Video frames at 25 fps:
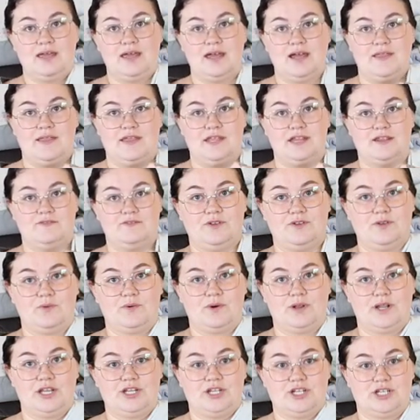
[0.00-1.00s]
And then you
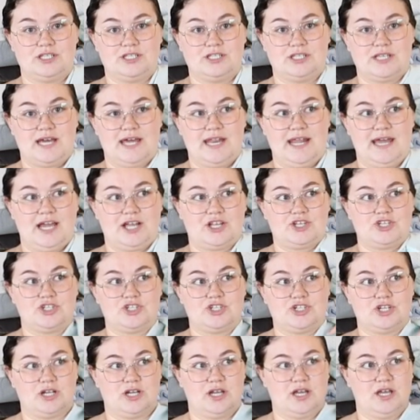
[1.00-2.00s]
want to just that
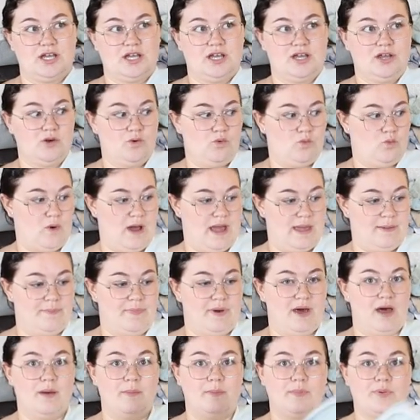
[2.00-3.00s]
extra wipe
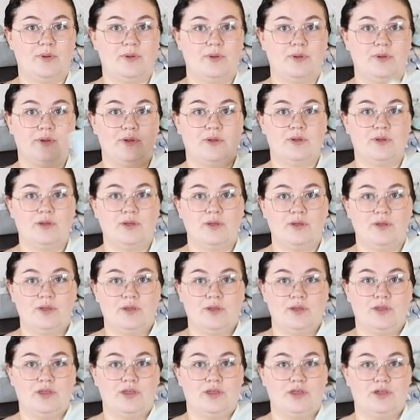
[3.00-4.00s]
up,
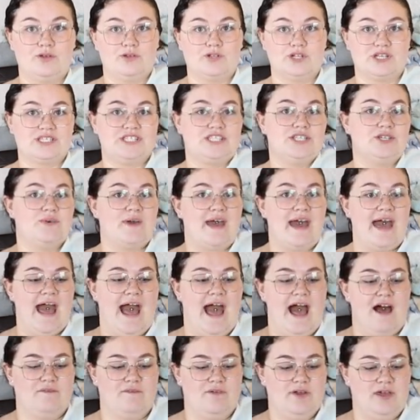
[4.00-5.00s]
you just, you
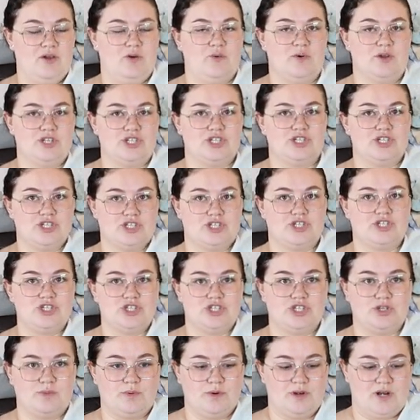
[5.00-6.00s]
have it, which is just
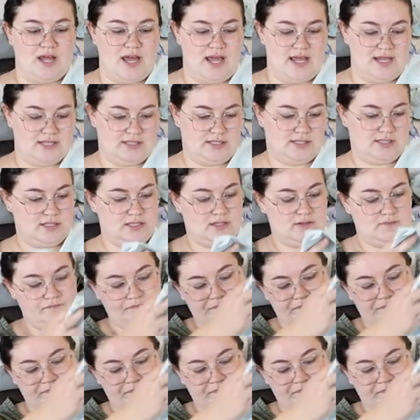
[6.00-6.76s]
super nice.